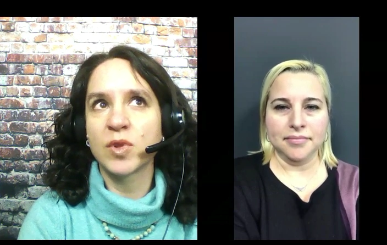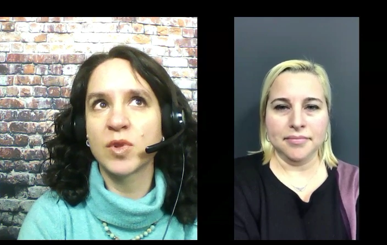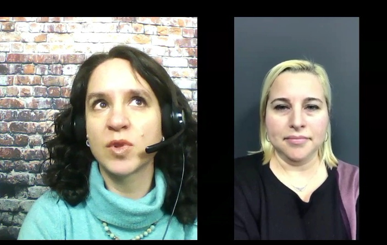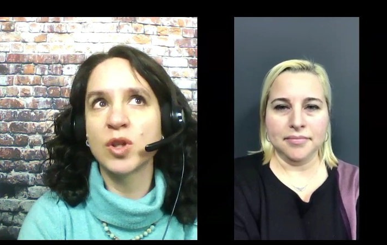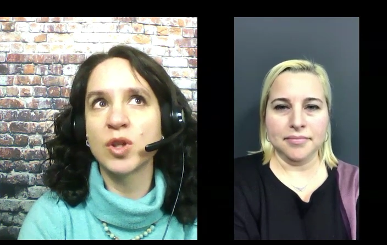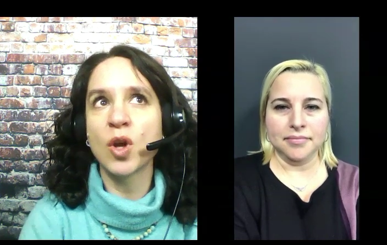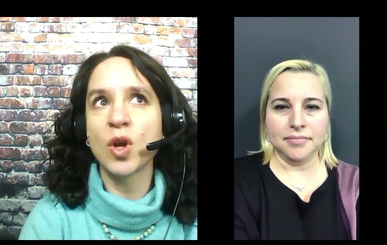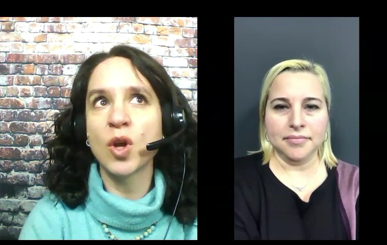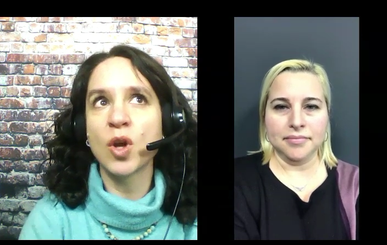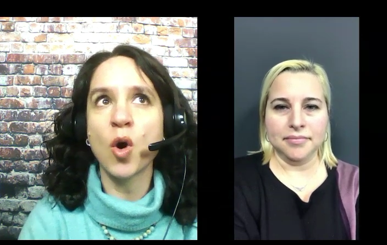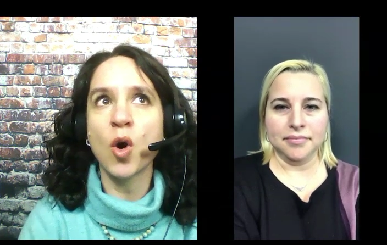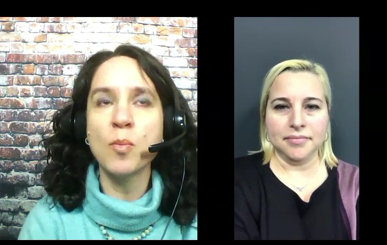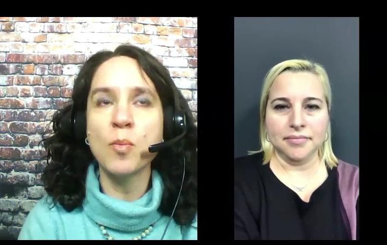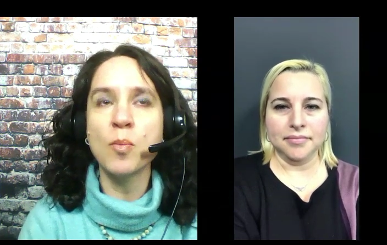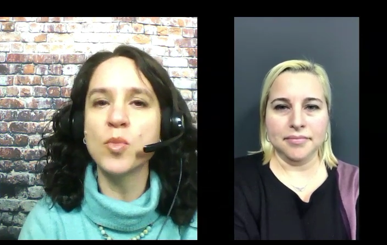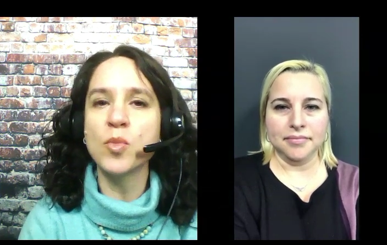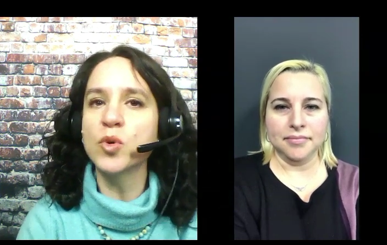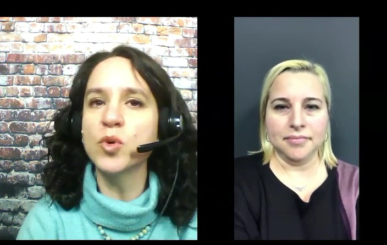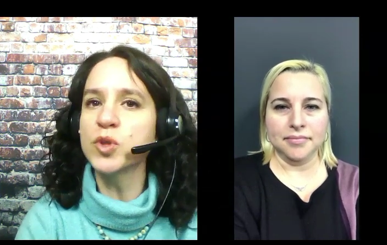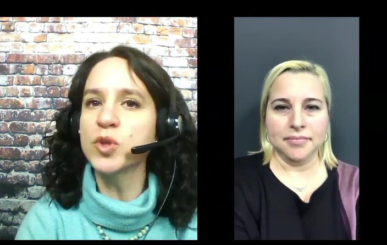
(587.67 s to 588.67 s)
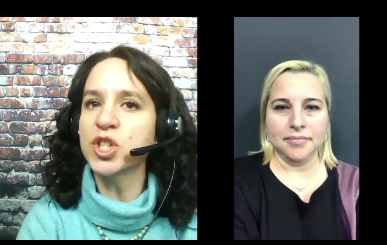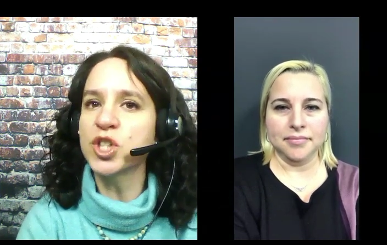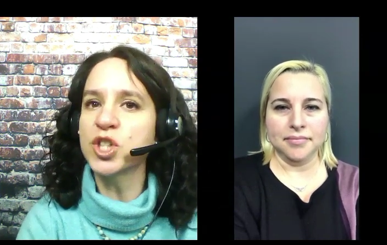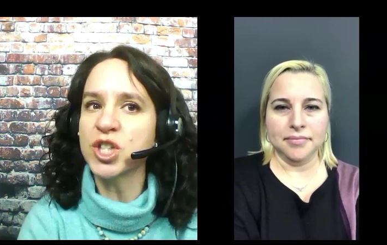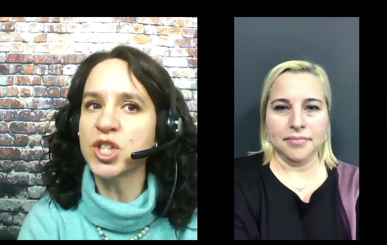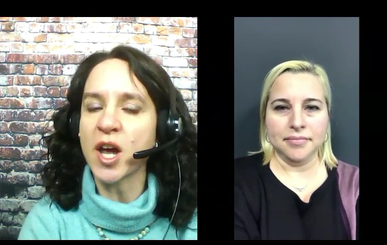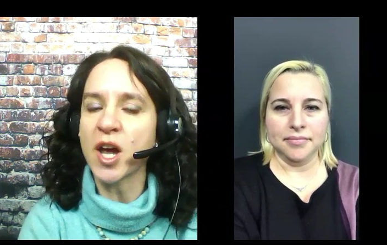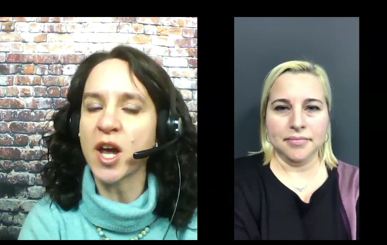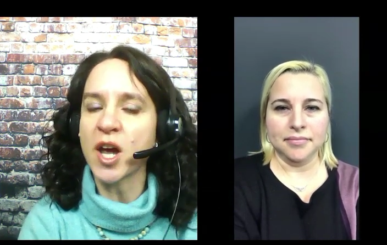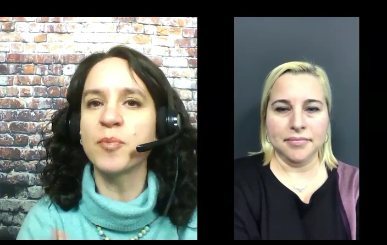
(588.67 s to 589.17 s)
Speaker 1: no mood
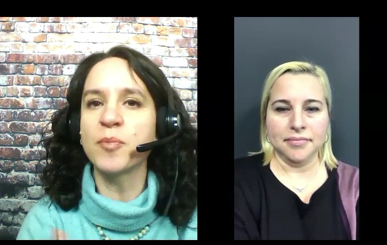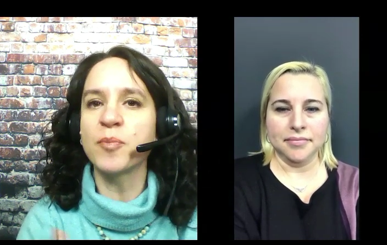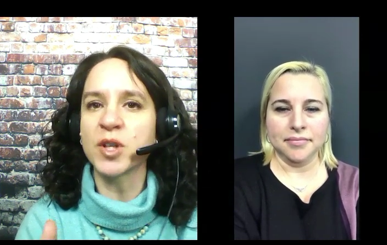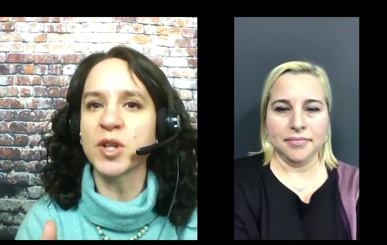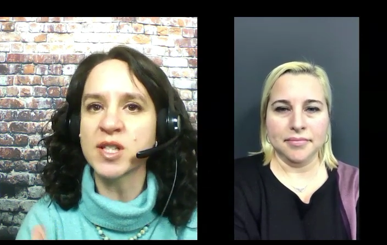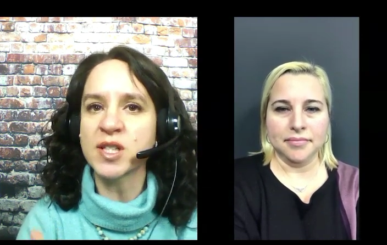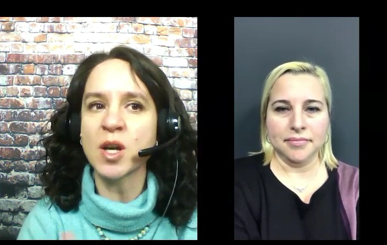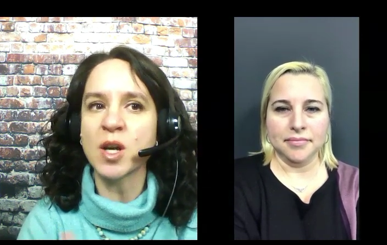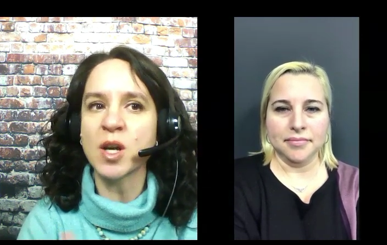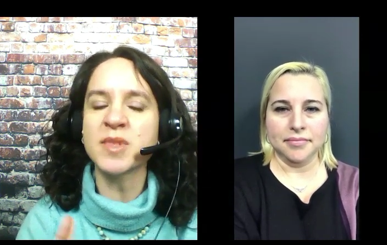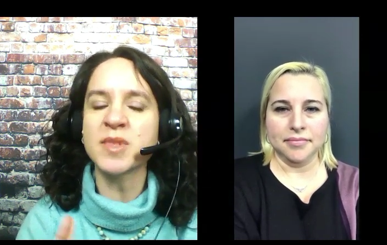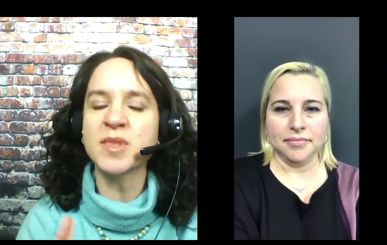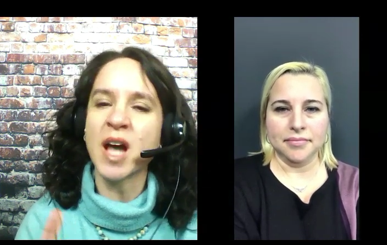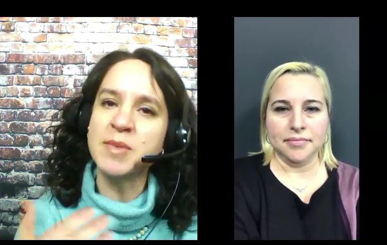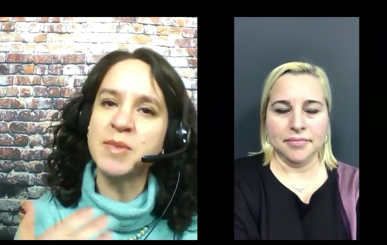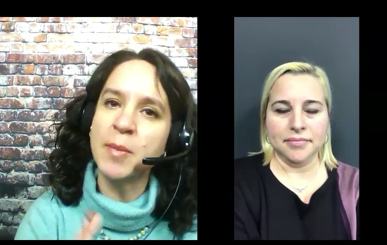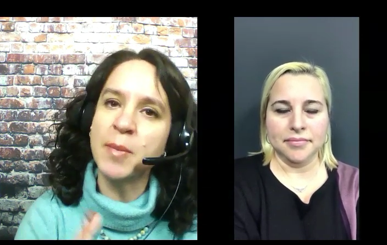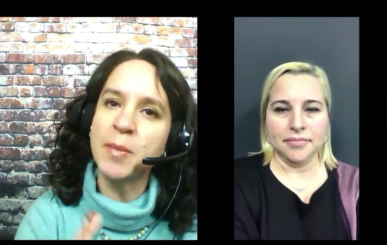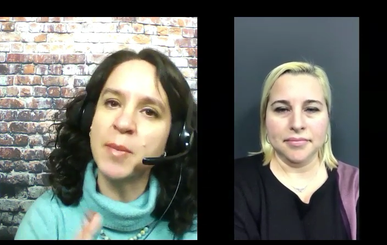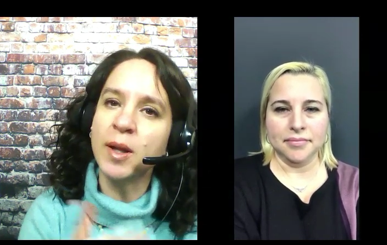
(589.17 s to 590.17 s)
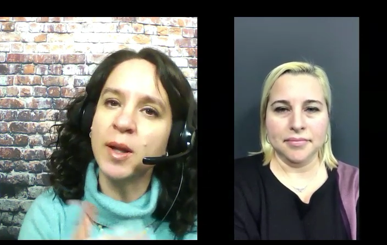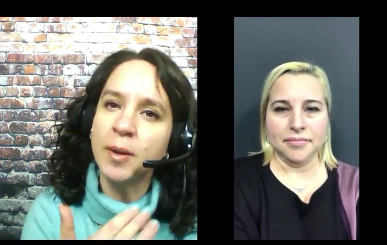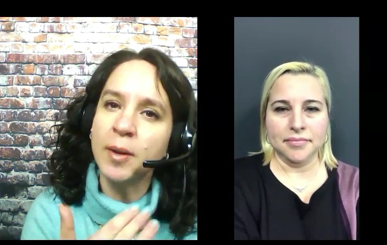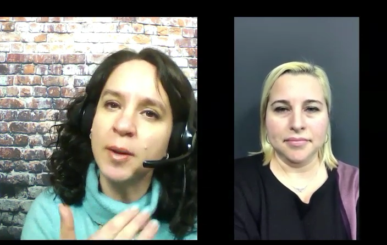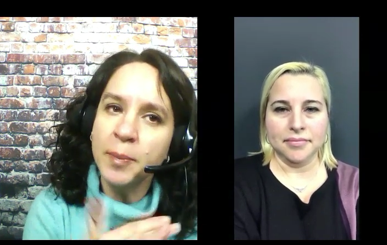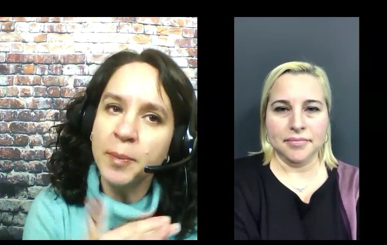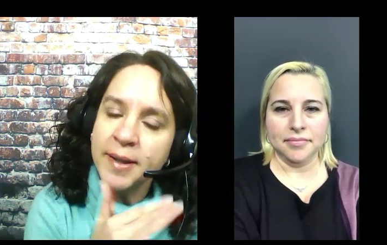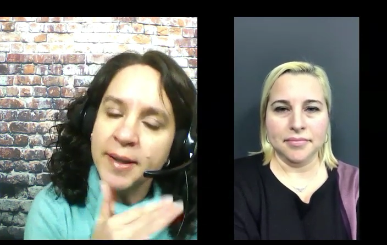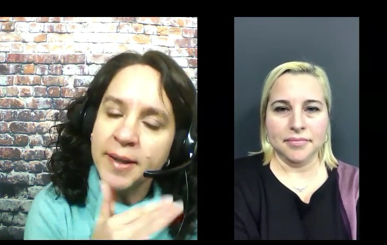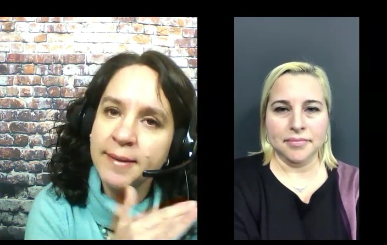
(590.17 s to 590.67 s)
shift, but sometimes I'm a
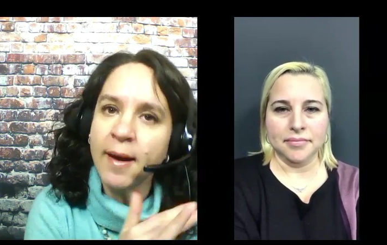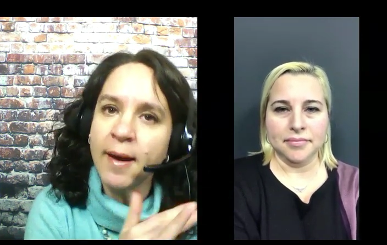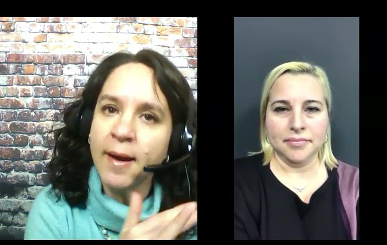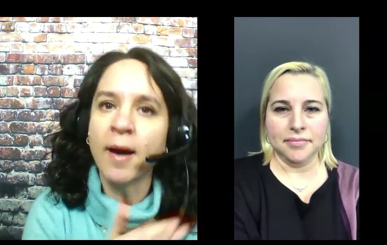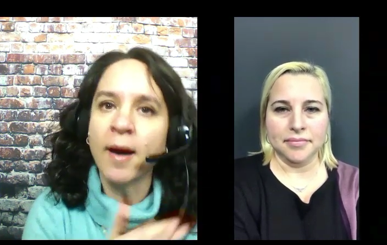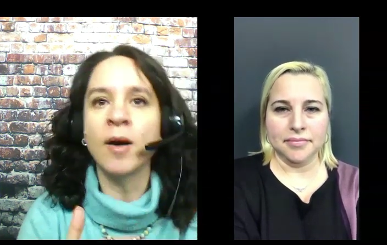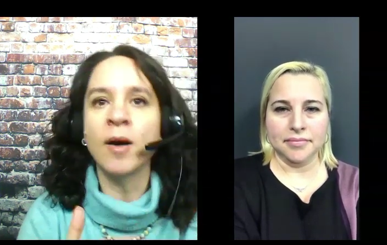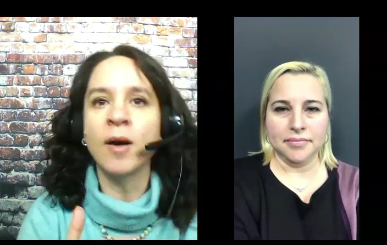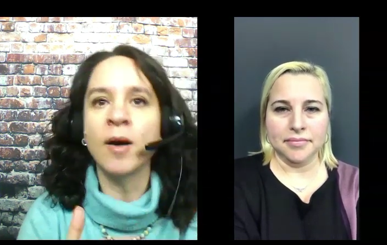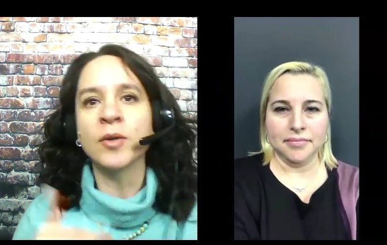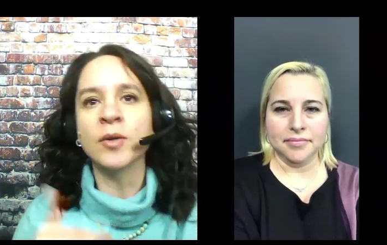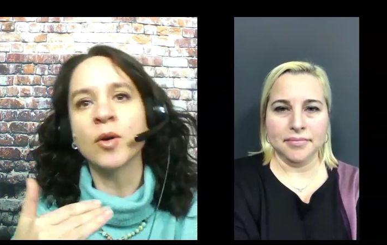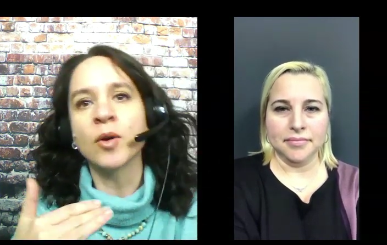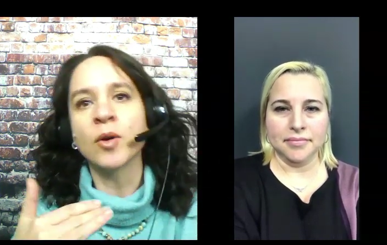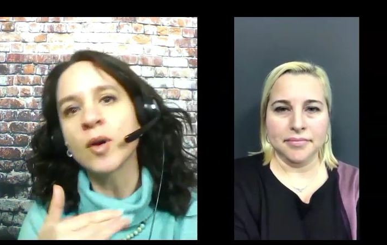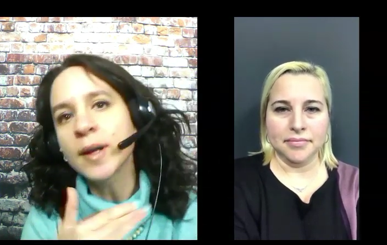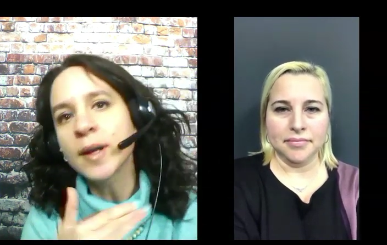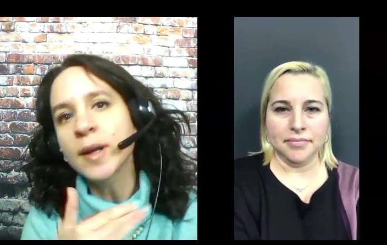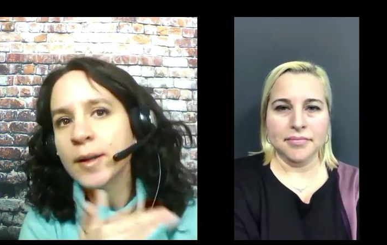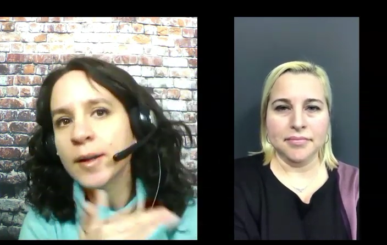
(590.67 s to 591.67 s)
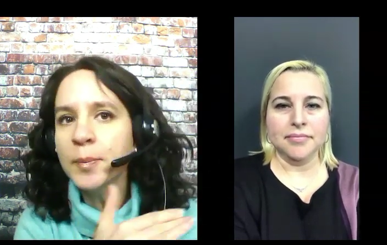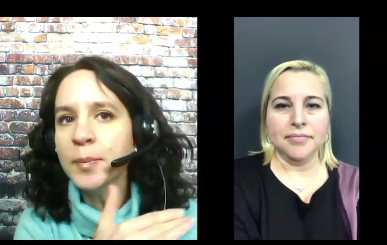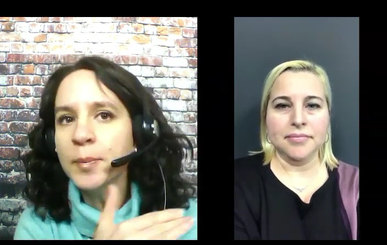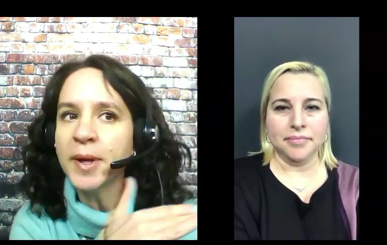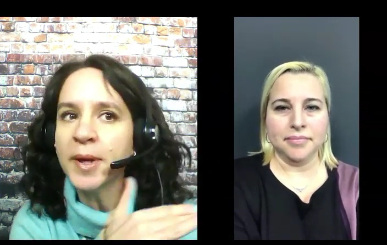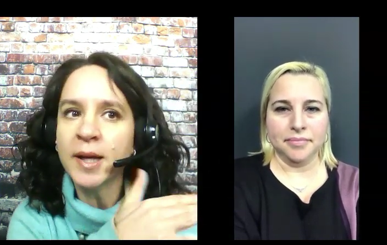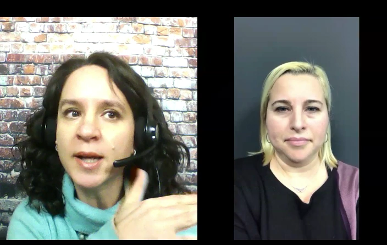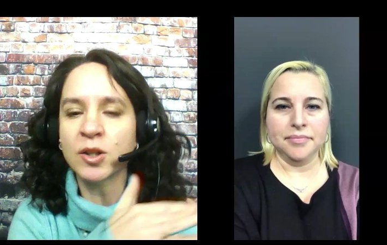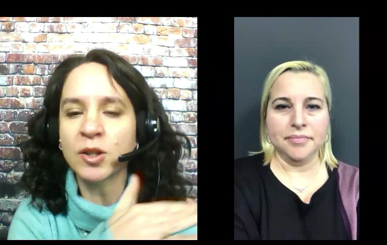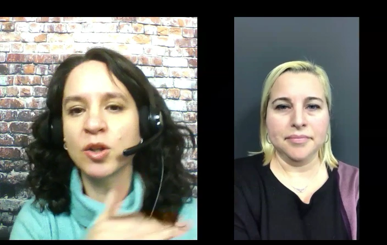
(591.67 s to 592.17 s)
little bit down or a little
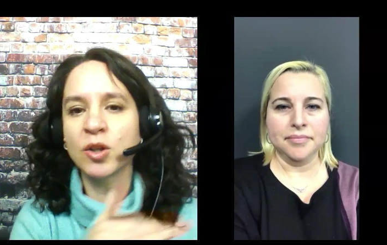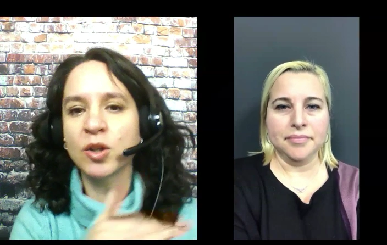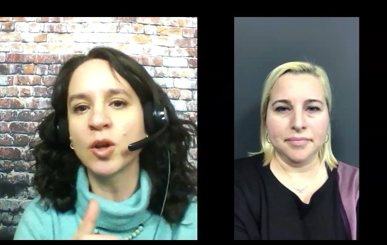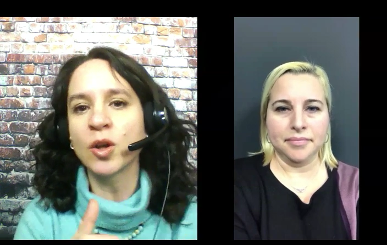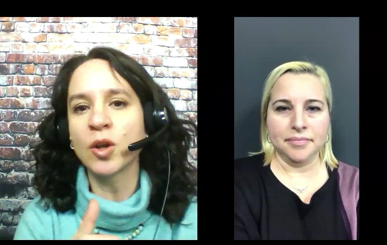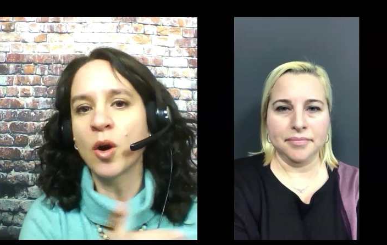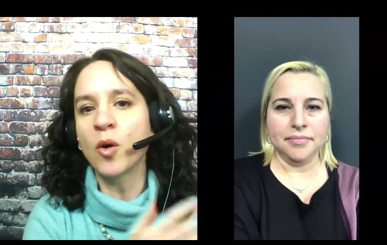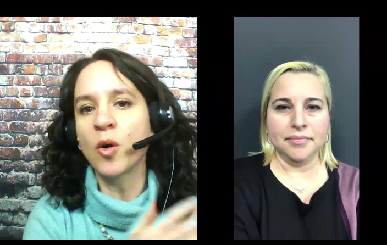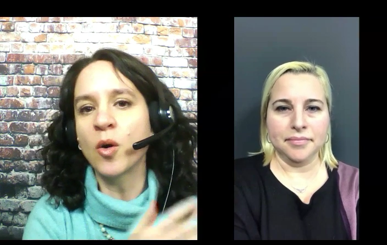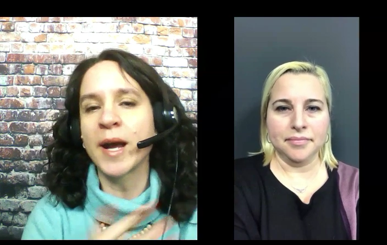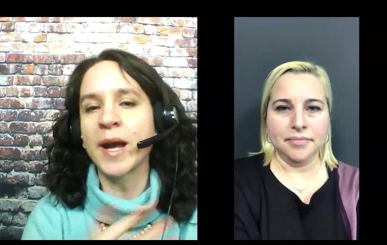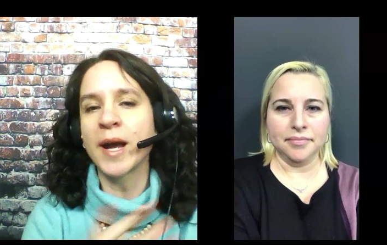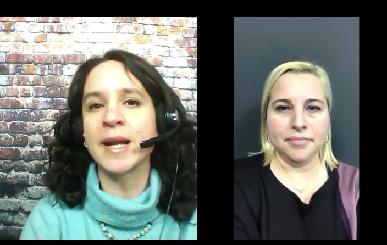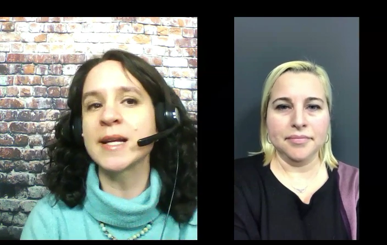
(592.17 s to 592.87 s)
bit, you know,